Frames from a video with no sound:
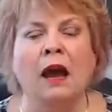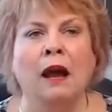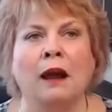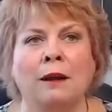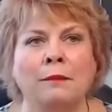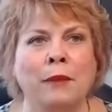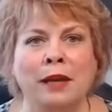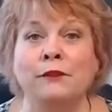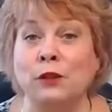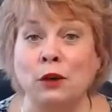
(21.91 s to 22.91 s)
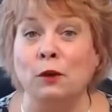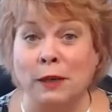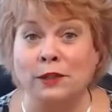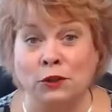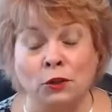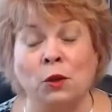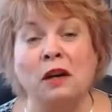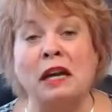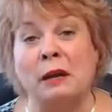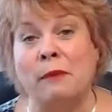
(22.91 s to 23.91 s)
Many of you know my
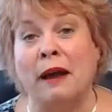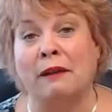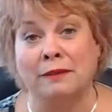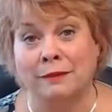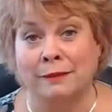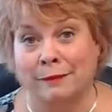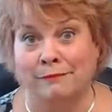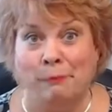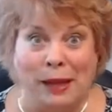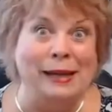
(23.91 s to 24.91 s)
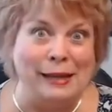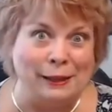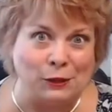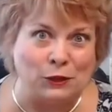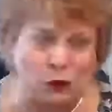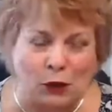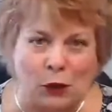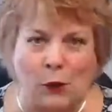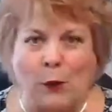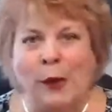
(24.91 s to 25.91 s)
story about many years
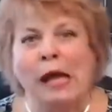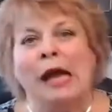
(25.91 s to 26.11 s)
ago.